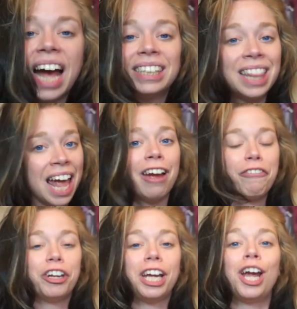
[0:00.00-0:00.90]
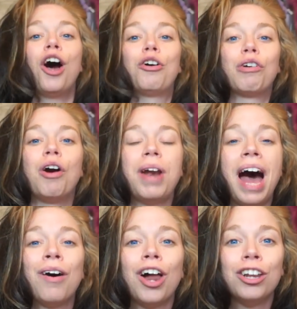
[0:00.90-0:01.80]
has thankfully grown
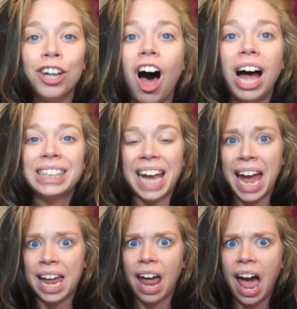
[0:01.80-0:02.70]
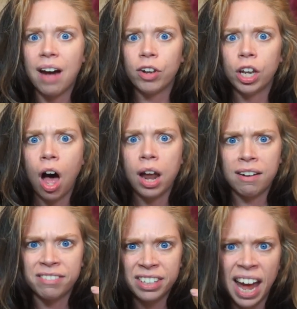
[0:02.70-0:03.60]
out a lot, and I have a lot
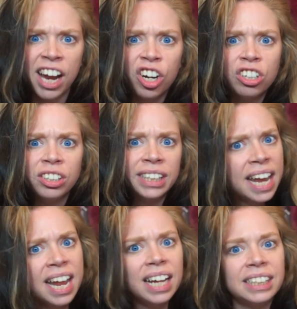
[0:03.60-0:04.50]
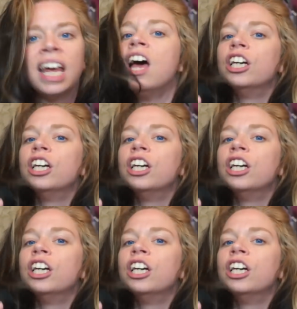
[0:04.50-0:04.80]
of layers in it,